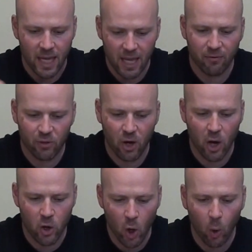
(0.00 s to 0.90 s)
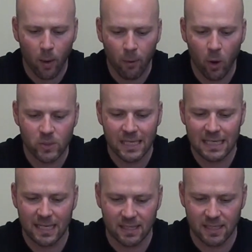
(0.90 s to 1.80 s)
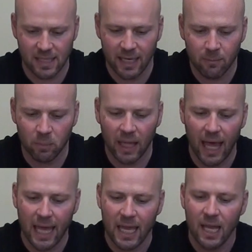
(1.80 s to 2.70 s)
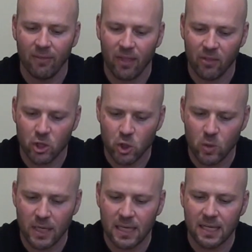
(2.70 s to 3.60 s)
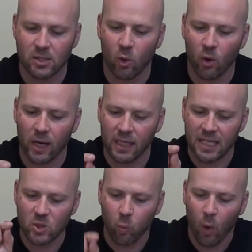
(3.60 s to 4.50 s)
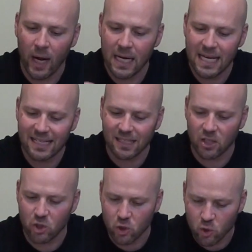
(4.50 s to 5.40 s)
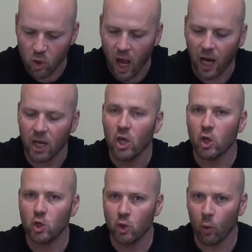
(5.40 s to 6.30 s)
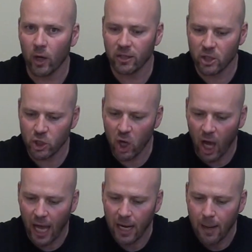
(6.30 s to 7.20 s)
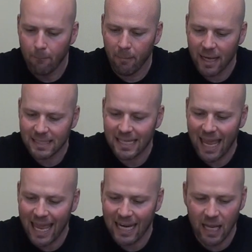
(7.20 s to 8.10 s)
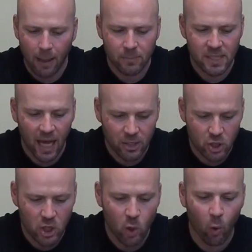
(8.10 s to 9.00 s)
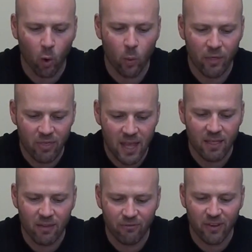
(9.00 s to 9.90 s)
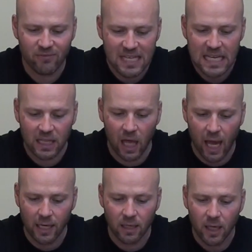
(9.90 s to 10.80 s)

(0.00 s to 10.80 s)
If there are no opposing discs in play, then the shooting disc, or at least one disc struck during the shot, must end up touching or within the 15 line.